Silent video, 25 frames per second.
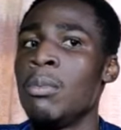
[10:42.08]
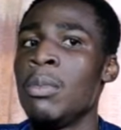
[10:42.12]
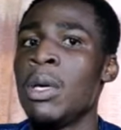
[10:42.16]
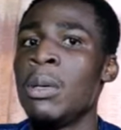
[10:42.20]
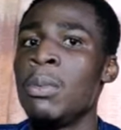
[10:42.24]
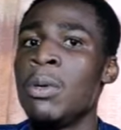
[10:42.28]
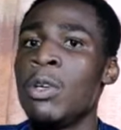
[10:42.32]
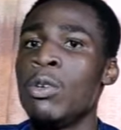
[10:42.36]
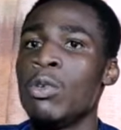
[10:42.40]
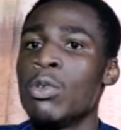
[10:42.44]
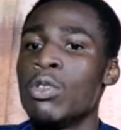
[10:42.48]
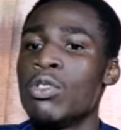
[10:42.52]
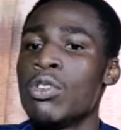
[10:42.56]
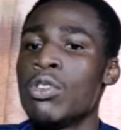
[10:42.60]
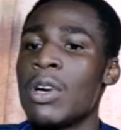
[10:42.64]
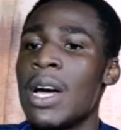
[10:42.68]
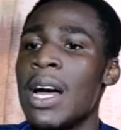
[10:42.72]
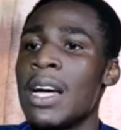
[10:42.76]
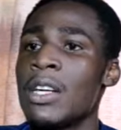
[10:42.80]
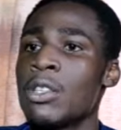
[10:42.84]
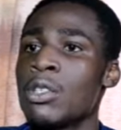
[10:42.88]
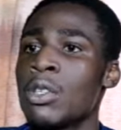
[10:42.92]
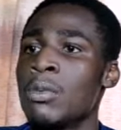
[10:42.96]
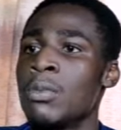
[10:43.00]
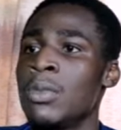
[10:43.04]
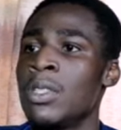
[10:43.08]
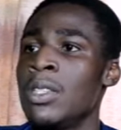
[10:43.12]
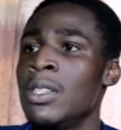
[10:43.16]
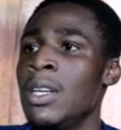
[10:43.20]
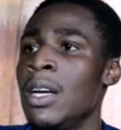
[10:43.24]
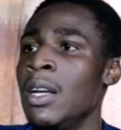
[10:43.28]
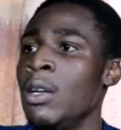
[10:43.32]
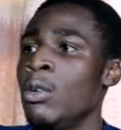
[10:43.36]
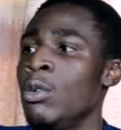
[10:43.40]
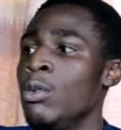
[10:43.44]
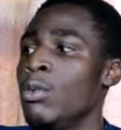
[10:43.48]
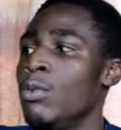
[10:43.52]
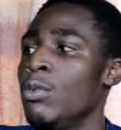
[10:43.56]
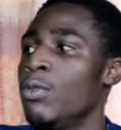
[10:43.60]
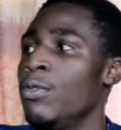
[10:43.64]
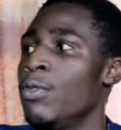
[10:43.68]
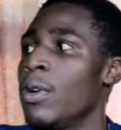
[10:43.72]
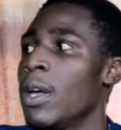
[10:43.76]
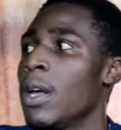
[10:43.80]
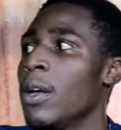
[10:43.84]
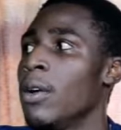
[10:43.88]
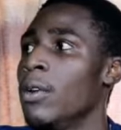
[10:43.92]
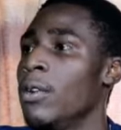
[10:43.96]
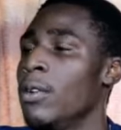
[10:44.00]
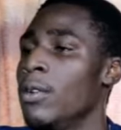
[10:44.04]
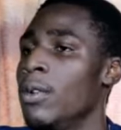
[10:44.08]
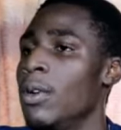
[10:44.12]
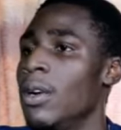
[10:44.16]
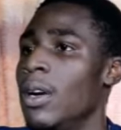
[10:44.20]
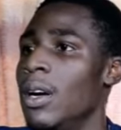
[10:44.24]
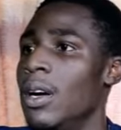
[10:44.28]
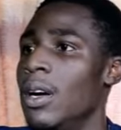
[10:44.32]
Maybe you try something and you feel